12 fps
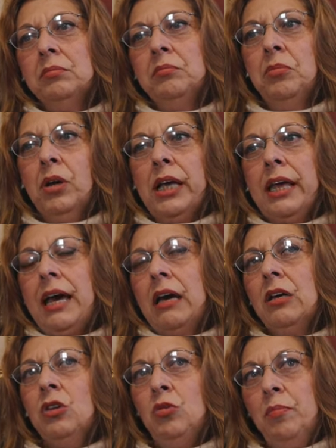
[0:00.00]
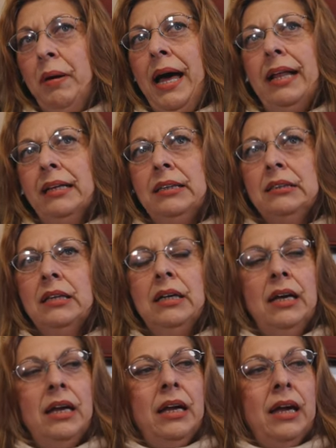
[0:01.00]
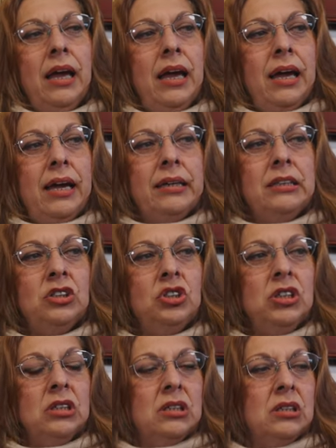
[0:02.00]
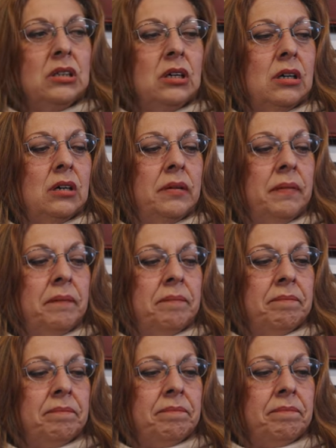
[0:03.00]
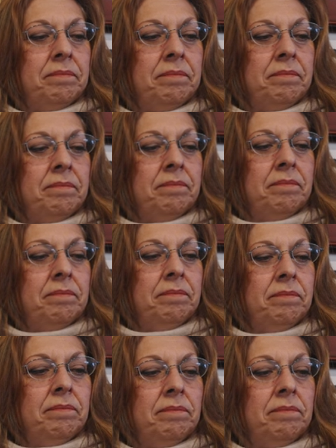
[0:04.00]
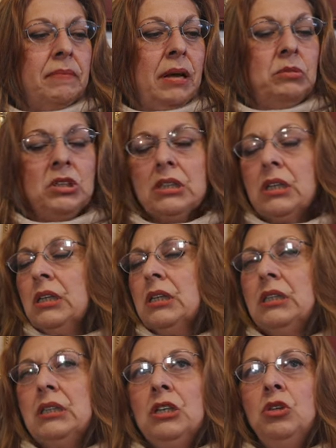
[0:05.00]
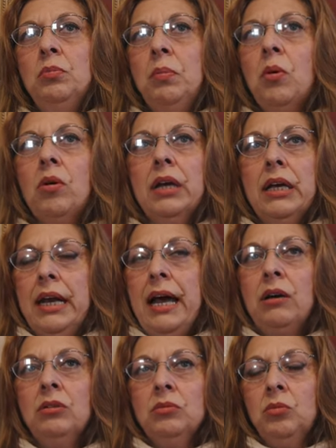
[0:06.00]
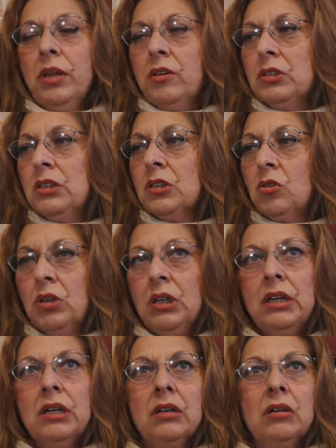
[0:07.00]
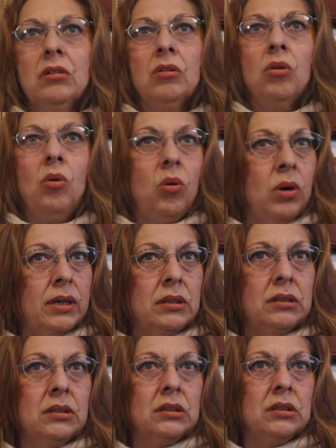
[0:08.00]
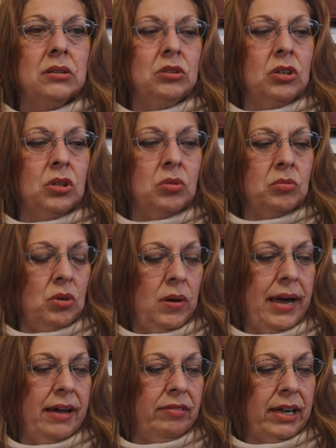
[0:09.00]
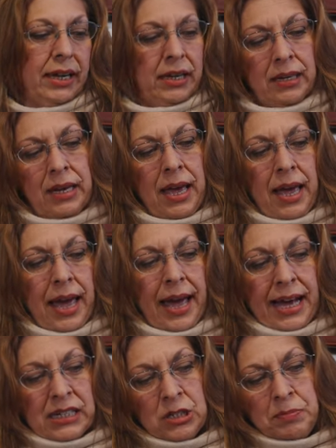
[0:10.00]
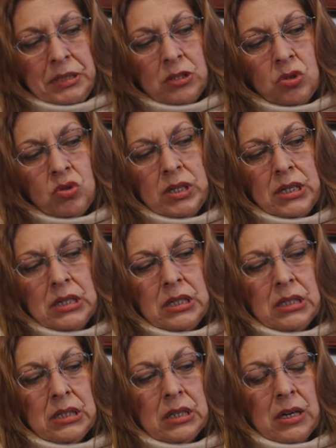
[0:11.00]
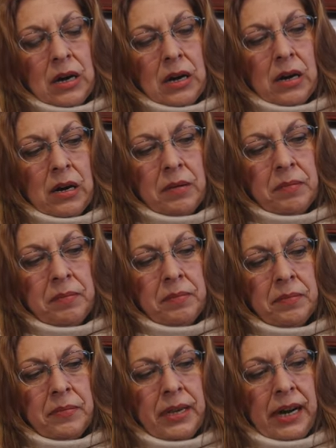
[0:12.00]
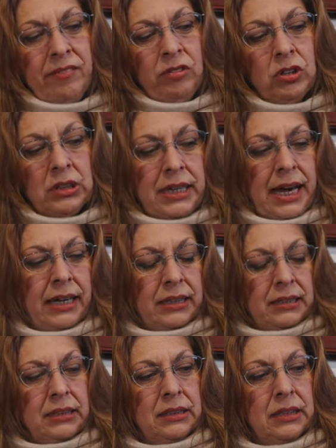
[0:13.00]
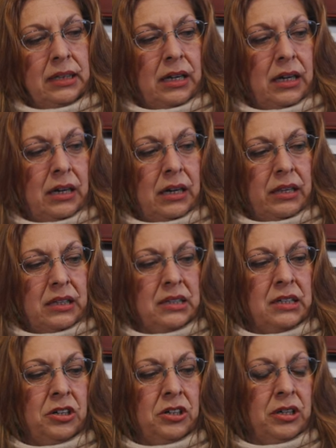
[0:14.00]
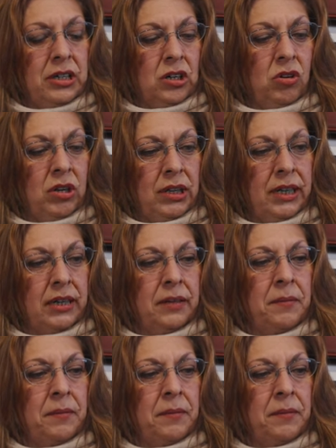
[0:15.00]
bringing out a new palette. And it's just, I'm just gonna continue pouring it out, whether it's acrylic or oils. You know, we have like aspen trees that I've looked at this year in acrylic.